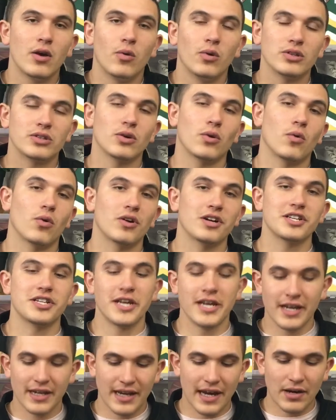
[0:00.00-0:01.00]
with the orange
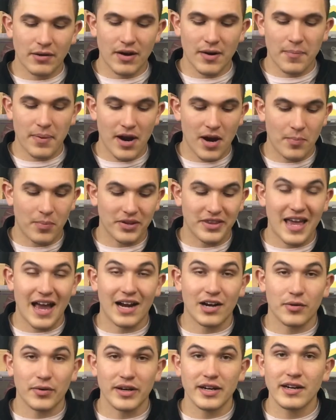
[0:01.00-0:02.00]
hint Gatorade pair, but
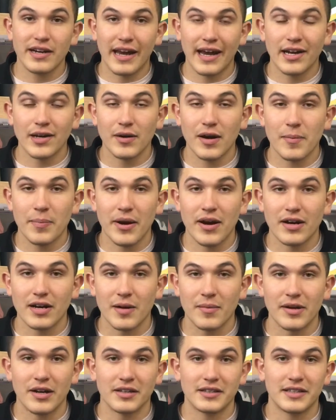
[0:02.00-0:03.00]
that green Gatorade pair
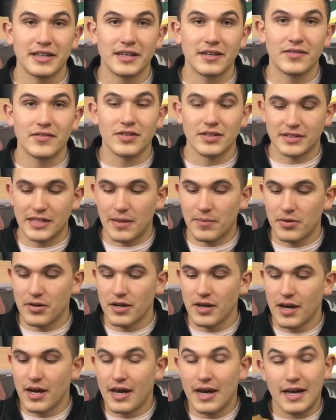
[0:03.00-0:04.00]
coming out the end of December,